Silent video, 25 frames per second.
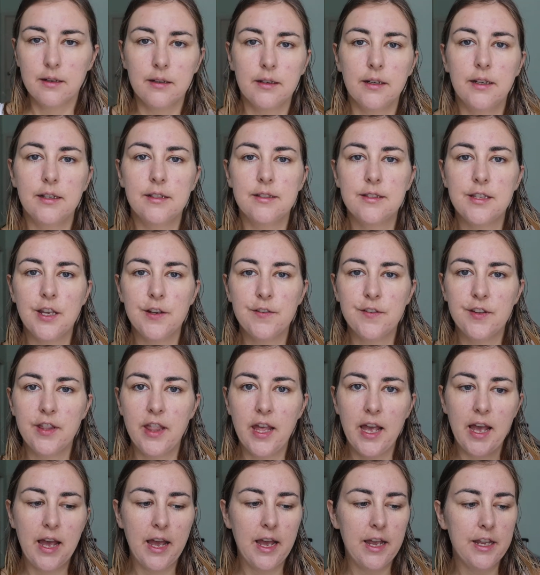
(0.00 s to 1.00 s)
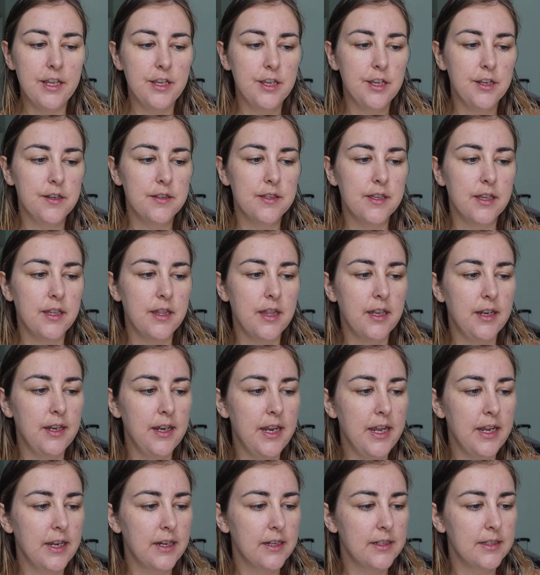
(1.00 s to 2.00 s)
And so for that I use the
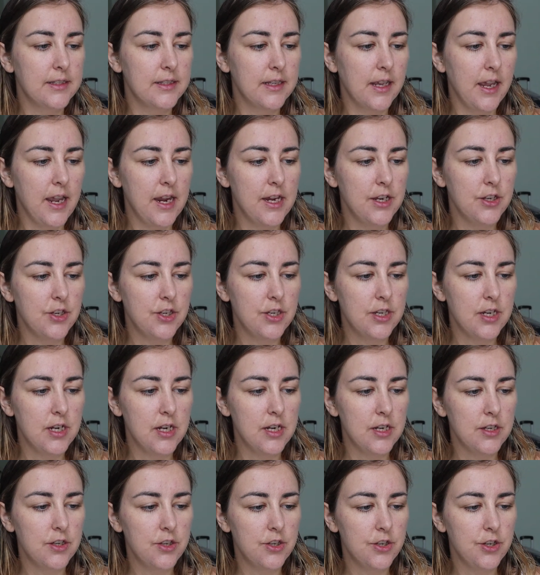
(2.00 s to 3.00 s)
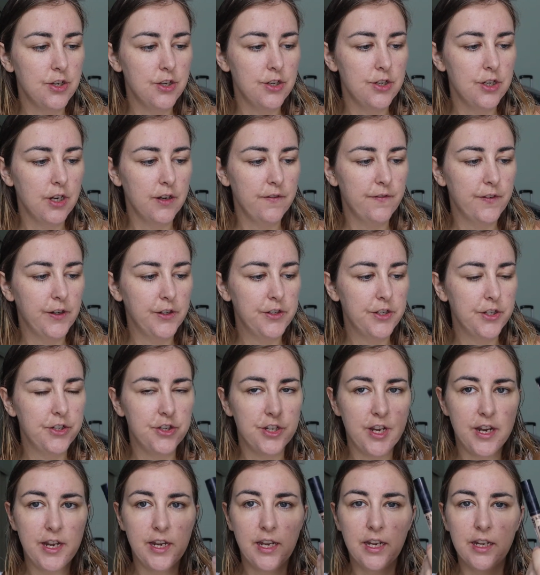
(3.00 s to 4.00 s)
NYX HD Studio
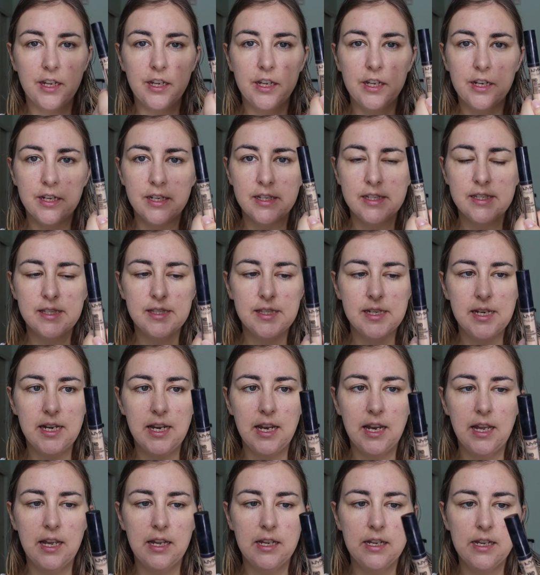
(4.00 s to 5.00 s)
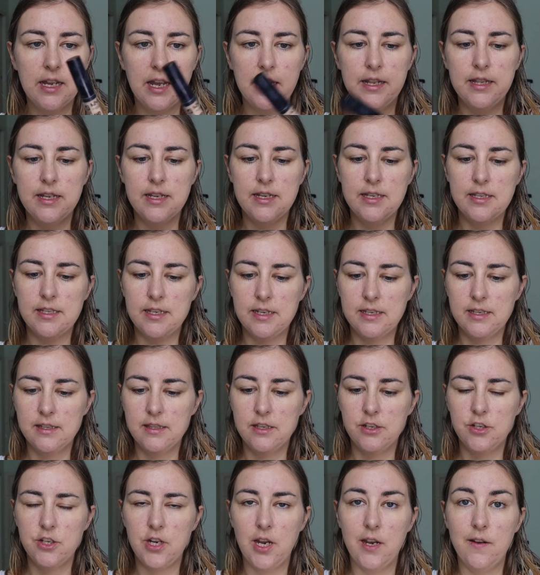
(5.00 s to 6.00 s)
Photogenic Concealer, and this is in
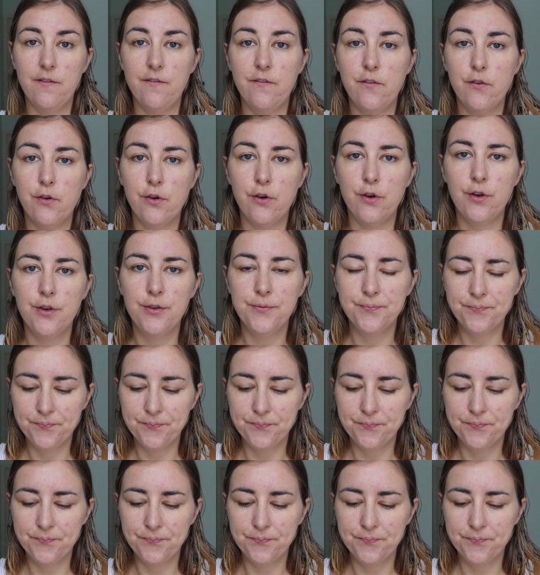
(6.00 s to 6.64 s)
the shade 4.